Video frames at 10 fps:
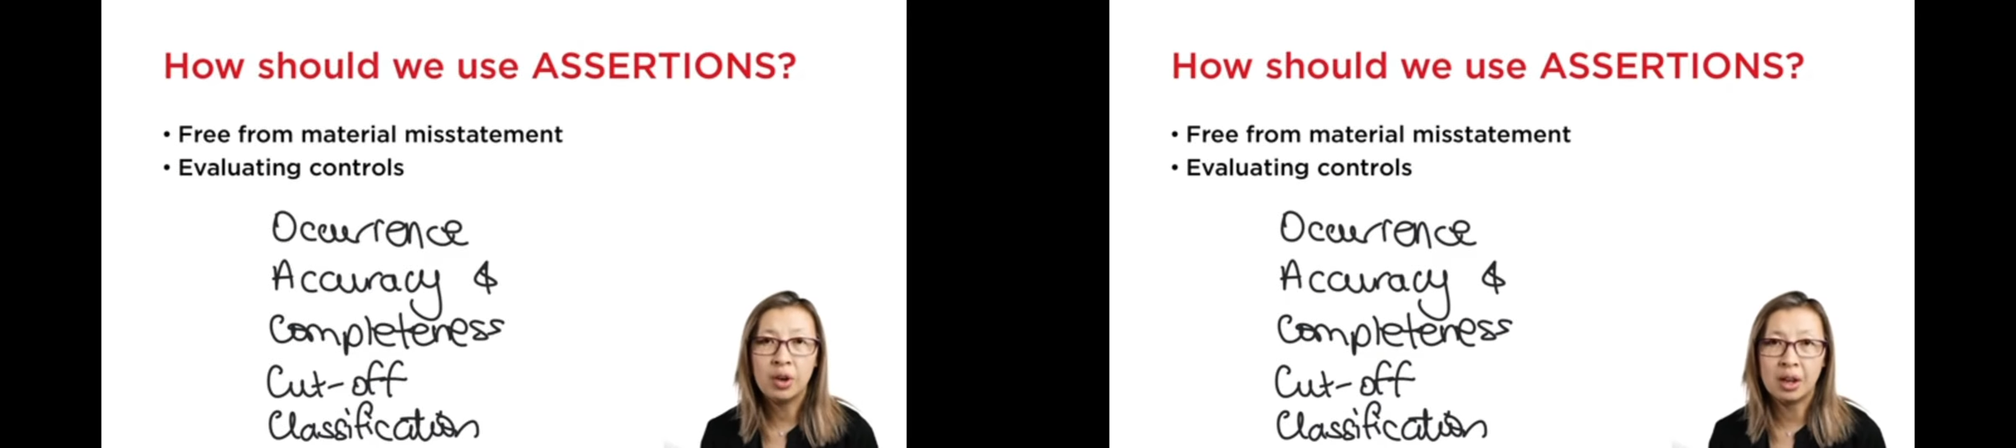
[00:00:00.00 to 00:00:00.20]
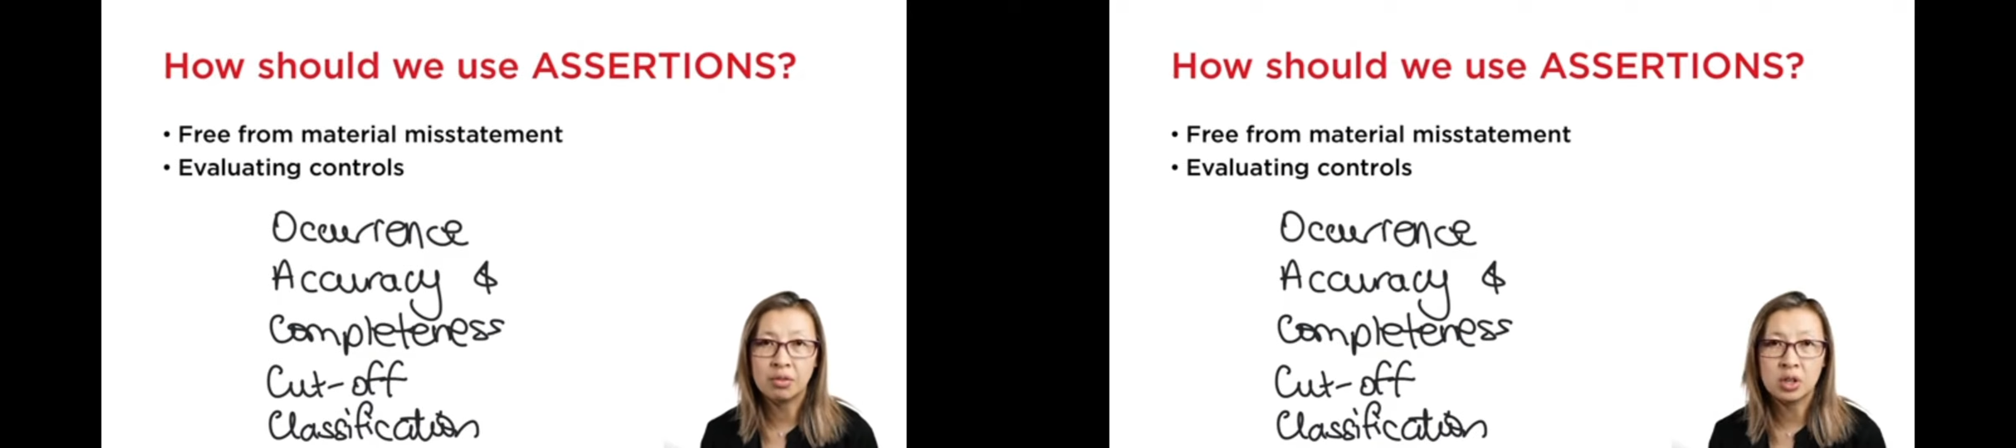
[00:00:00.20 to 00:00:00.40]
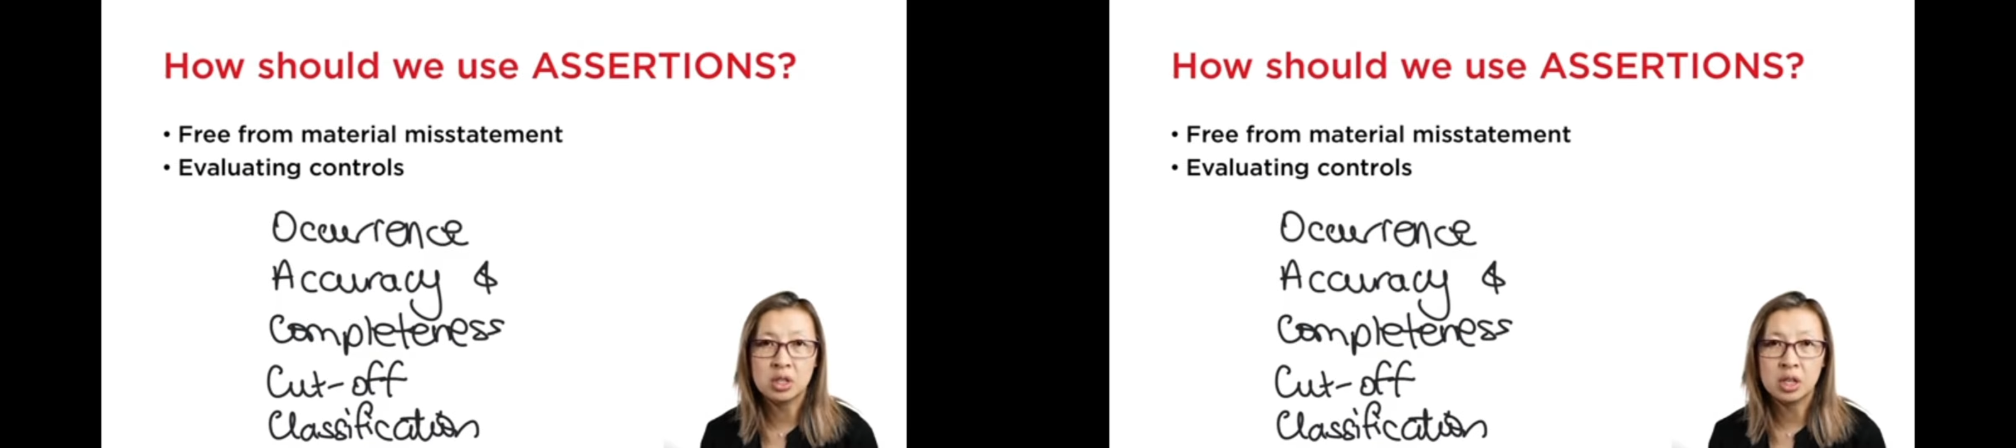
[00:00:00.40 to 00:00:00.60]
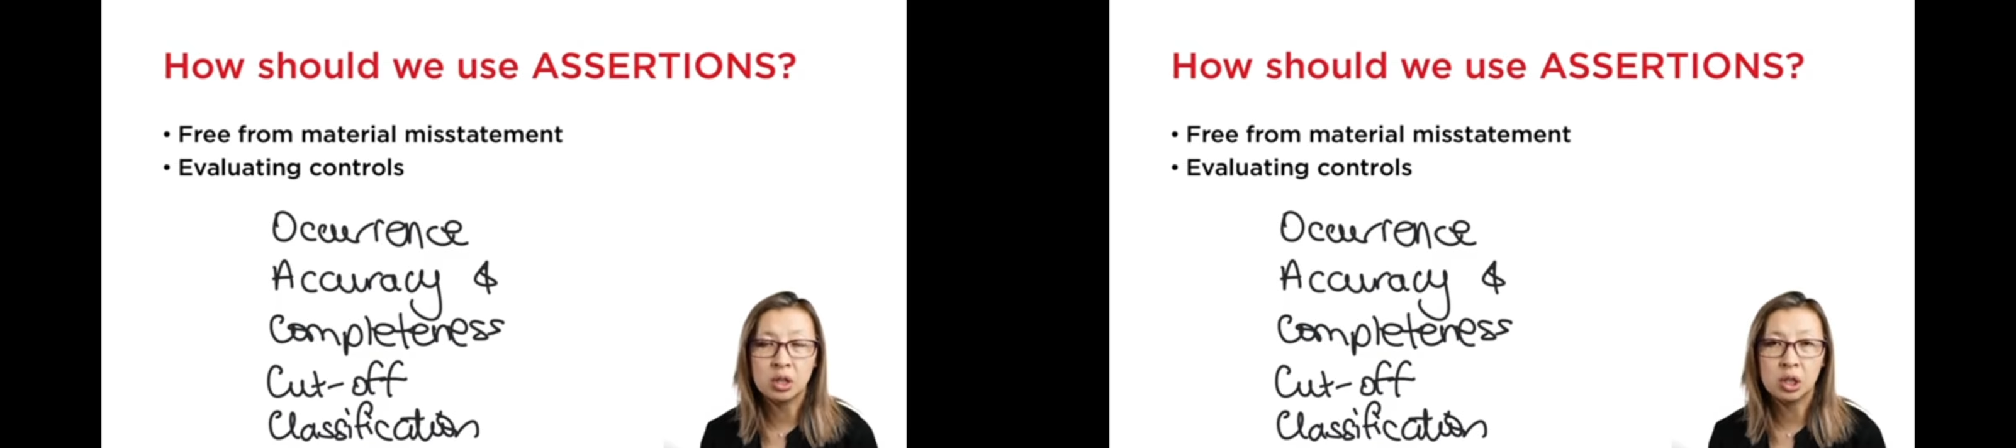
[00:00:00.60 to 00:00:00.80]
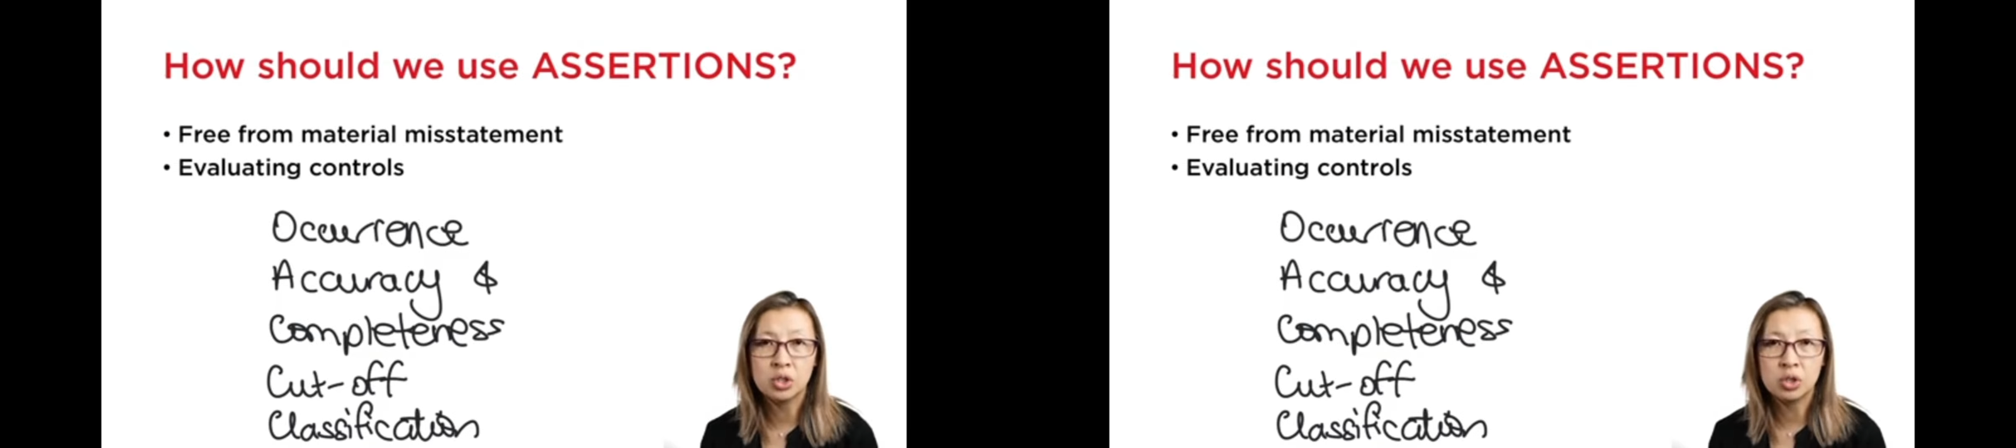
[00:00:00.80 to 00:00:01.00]
for every
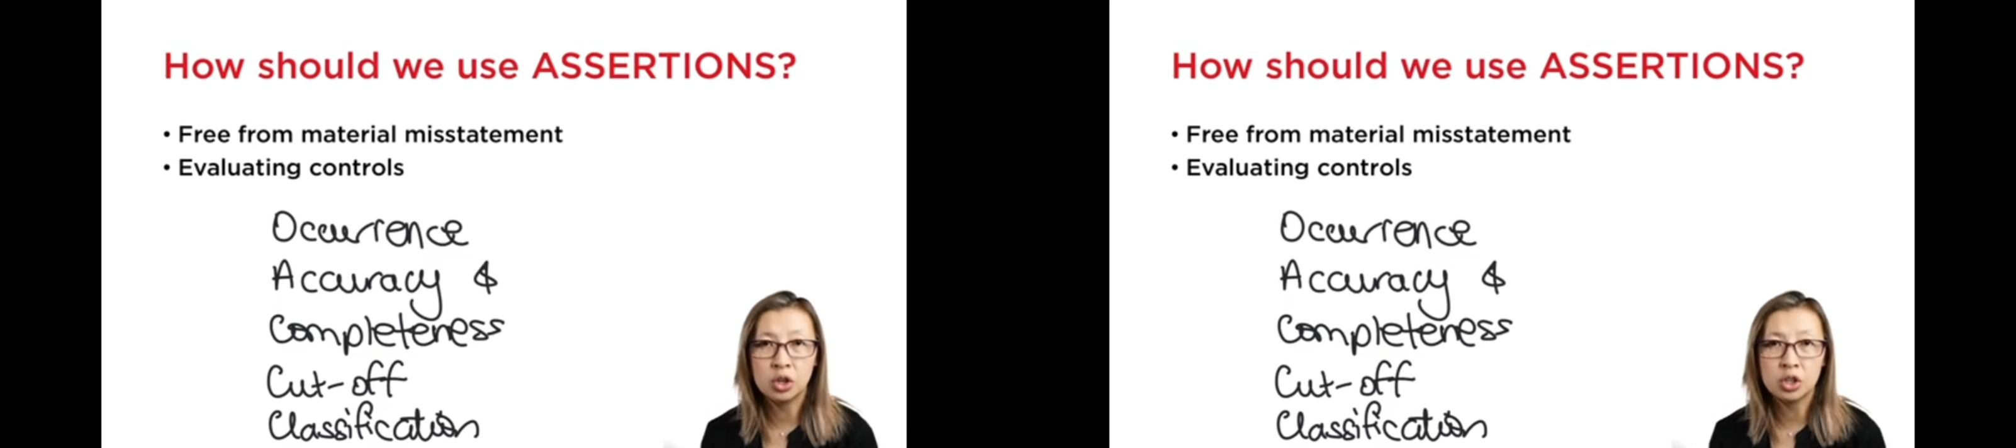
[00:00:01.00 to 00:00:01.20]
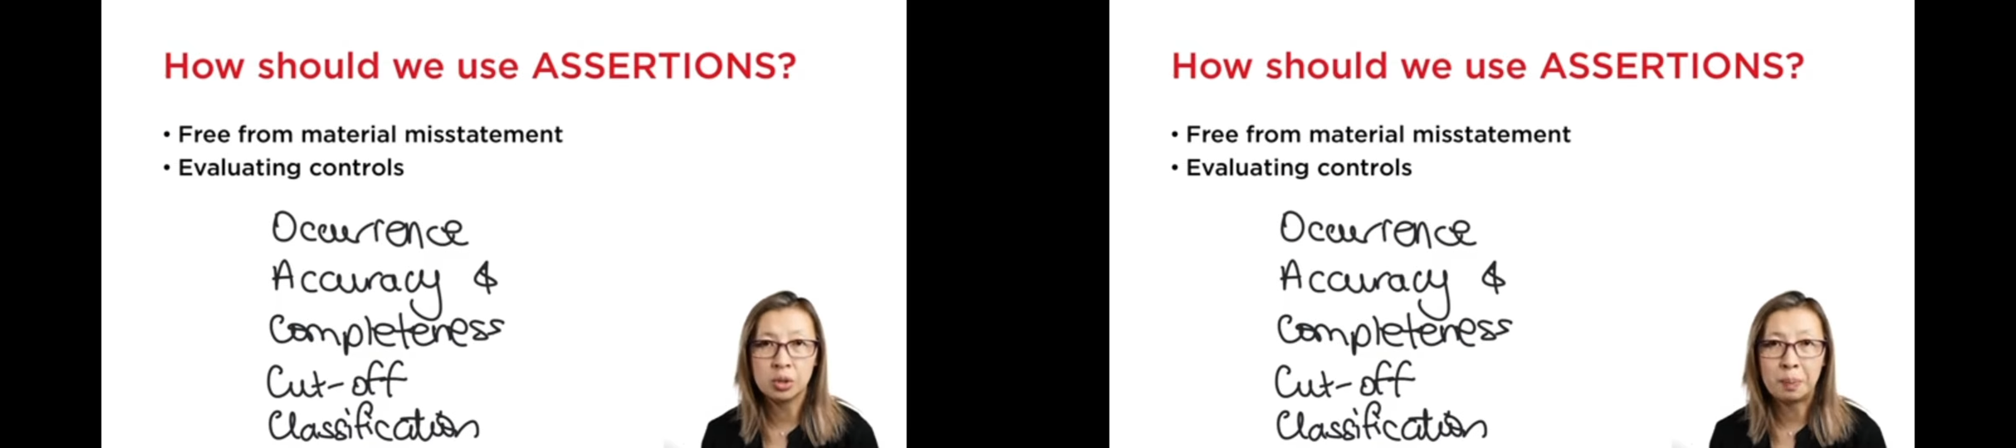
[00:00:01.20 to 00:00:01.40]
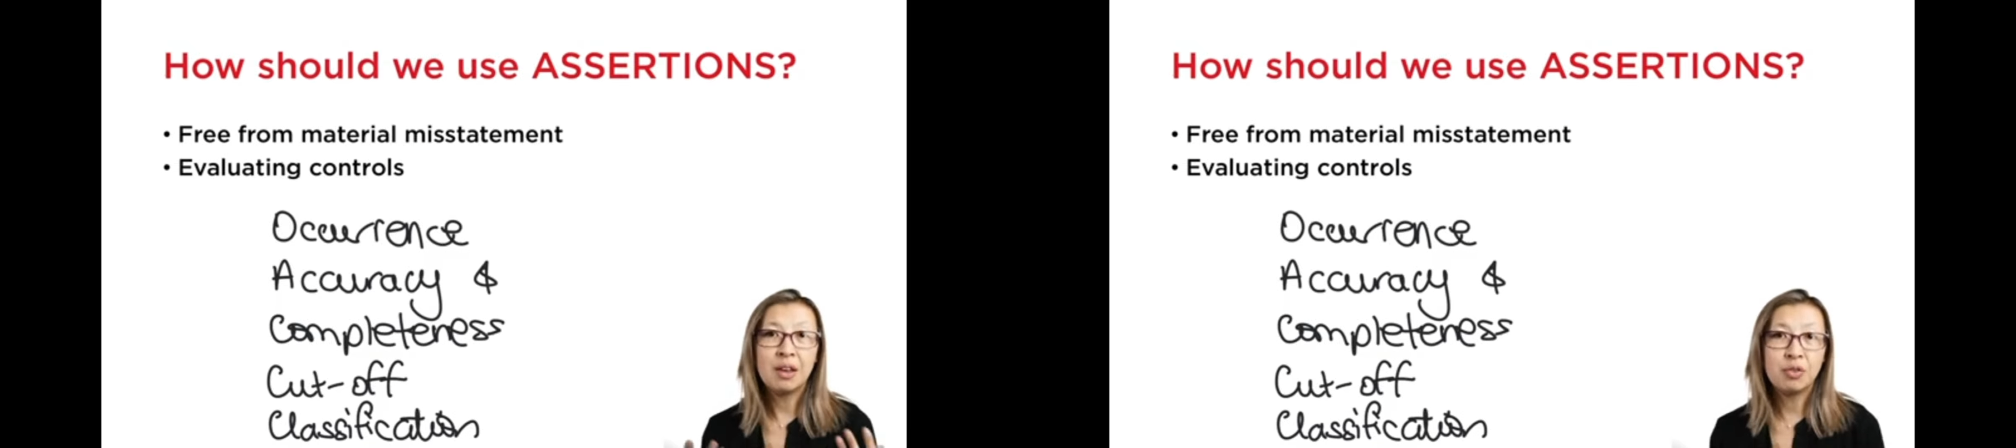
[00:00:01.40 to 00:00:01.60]
single assertion.